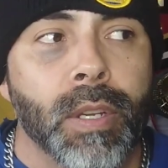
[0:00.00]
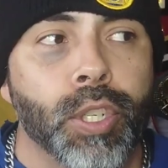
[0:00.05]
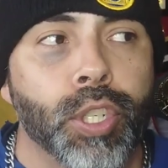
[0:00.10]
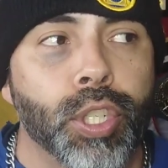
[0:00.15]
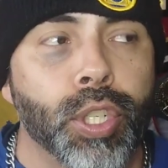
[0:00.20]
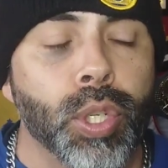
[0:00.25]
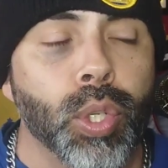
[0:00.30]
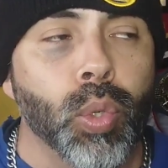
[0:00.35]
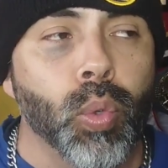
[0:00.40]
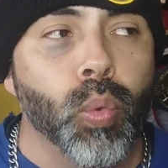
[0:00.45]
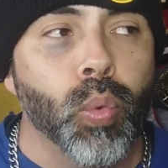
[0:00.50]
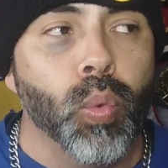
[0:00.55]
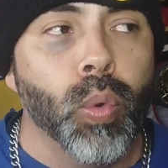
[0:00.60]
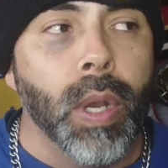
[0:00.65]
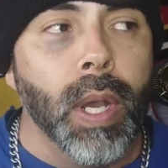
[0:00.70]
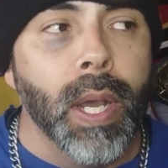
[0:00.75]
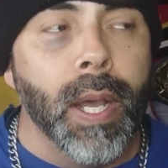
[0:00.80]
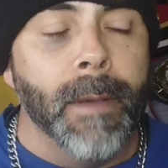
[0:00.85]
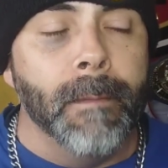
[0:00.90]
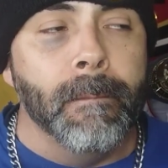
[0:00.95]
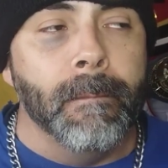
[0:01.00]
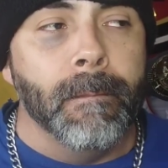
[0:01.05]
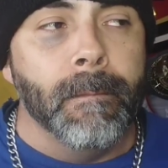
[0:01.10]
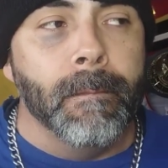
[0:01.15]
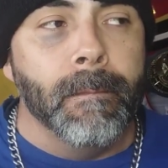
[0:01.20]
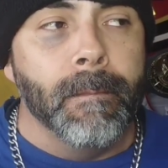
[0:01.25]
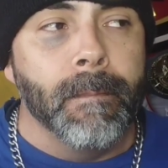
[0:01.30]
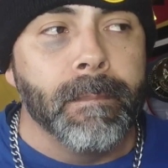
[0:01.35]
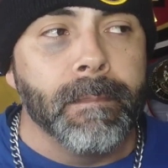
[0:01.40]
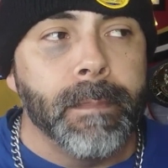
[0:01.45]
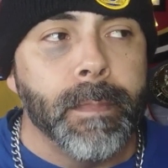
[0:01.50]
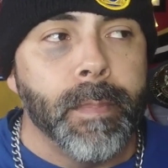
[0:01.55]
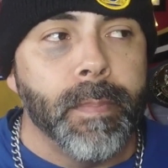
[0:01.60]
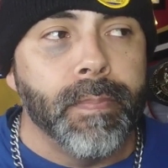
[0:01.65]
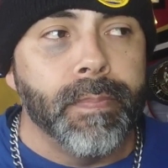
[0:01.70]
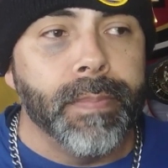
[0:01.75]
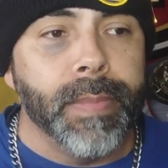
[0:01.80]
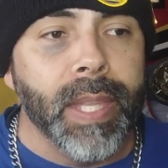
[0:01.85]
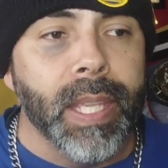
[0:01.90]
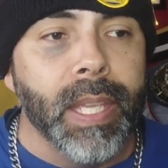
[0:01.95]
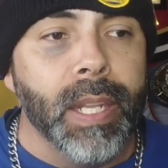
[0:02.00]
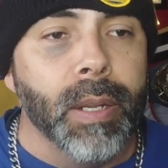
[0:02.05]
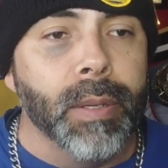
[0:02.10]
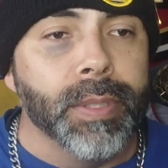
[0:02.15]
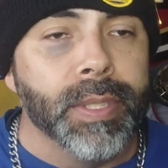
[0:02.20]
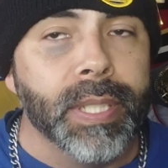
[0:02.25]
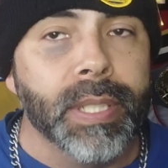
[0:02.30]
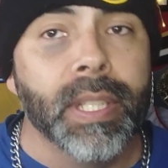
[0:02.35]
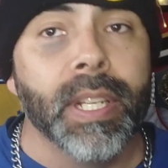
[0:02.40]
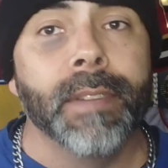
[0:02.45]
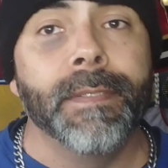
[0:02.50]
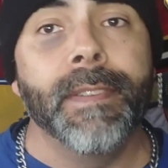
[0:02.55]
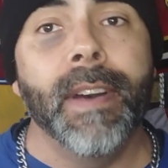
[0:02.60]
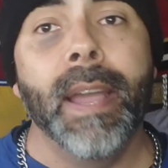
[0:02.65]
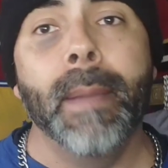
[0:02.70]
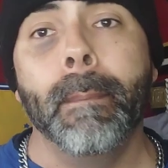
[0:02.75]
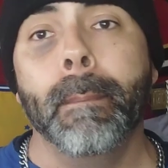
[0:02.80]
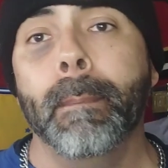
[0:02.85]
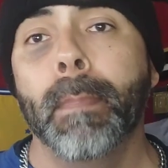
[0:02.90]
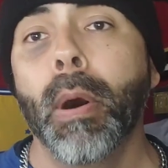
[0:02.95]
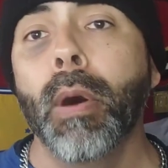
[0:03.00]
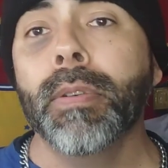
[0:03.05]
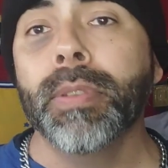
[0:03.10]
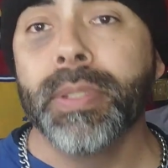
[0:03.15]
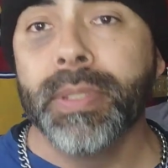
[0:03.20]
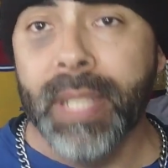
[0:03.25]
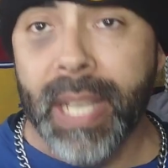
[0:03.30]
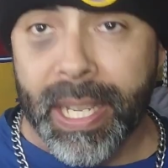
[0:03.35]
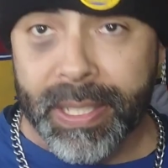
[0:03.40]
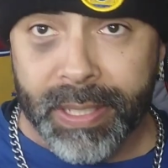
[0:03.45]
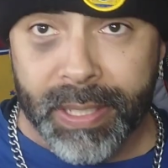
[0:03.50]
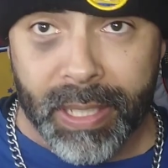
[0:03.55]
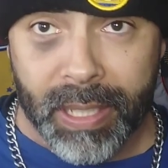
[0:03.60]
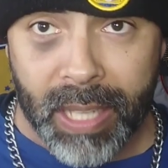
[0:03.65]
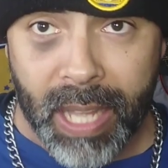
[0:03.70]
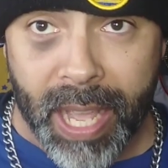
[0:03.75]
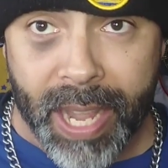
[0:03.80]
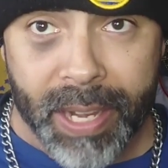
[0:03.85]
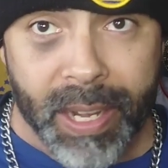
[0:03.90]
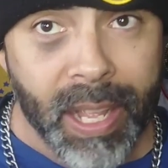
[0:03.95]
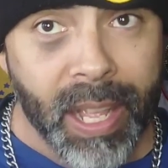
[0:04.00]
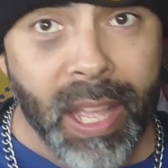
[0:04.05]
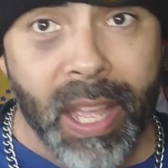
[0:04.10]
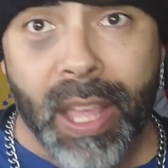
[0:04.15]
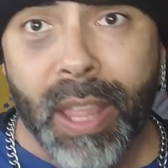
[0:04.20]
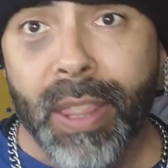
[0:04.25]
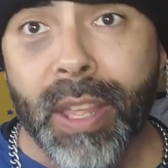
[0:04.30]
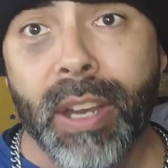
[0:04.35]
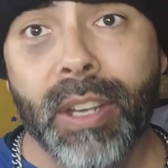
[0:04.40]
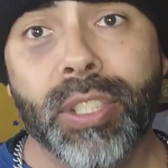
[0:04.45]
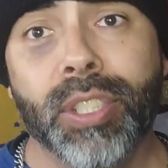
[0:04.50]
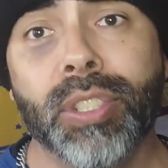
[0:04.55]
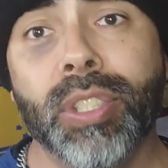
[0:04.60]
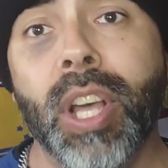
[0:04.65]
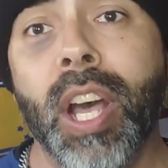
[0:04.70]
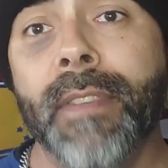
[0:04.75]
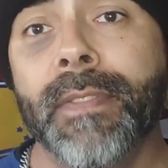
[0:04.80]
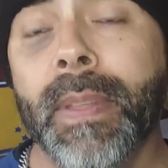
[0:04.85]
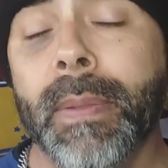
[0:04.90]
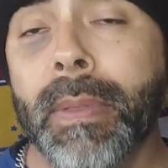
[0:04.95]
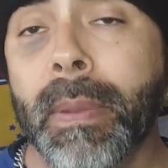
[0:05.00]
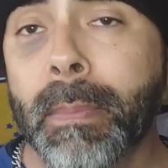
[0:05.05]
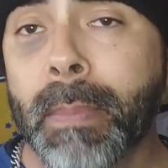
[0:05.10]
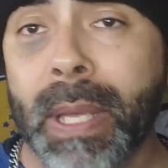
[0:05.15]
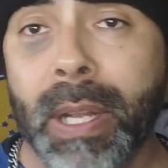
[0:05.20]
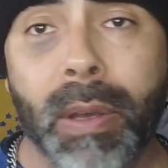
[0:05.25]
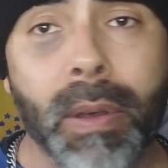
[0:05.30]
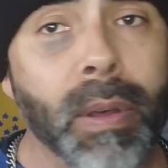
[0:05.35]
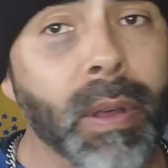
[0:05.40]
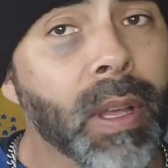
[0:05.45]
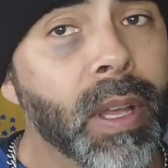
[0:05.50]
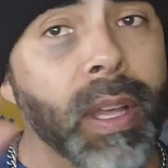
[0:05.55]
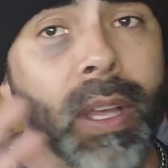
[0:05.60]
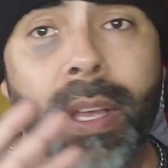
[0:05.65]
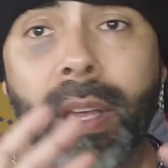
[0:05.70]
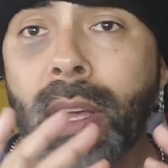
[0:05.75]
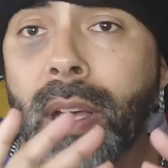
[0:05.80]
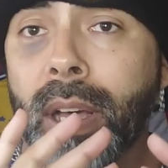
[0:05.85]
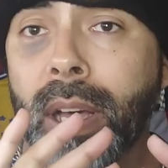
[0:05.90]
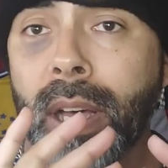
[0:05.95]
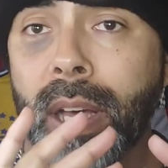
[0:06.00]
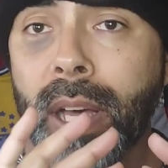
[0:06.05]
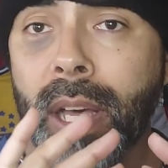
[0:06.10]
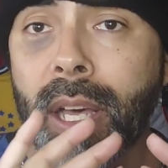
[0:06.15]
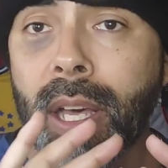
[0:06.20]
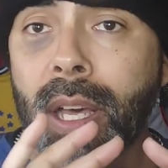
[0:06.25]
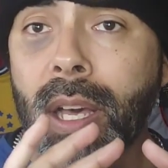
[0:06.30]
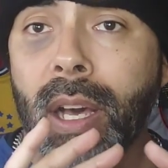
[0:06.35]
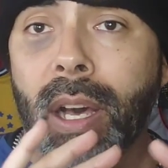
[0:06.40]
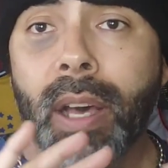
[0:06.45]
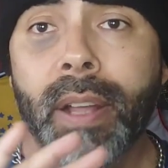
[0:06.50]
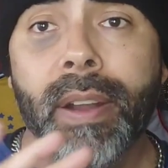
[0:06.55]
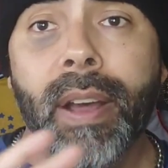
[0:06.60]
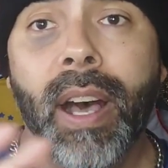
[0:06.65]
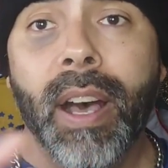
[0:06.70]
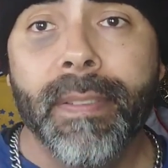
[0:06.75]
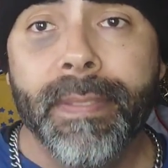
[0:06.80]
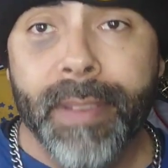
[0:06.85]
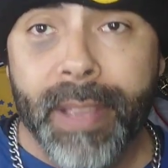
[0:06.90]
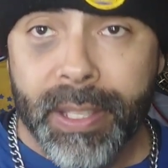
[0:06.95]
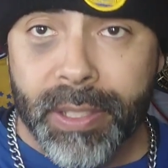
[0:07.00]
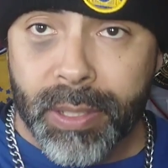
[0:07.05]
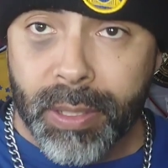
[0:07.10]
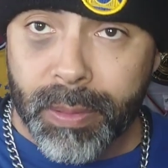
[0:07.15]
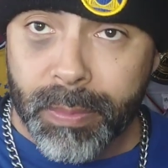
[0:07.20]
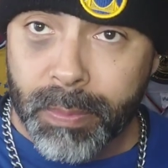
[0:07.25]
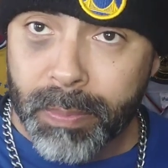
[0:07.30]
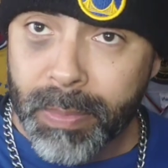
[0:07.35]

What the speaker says: to solidify both sides of the line. They're soft up the middle. On offense,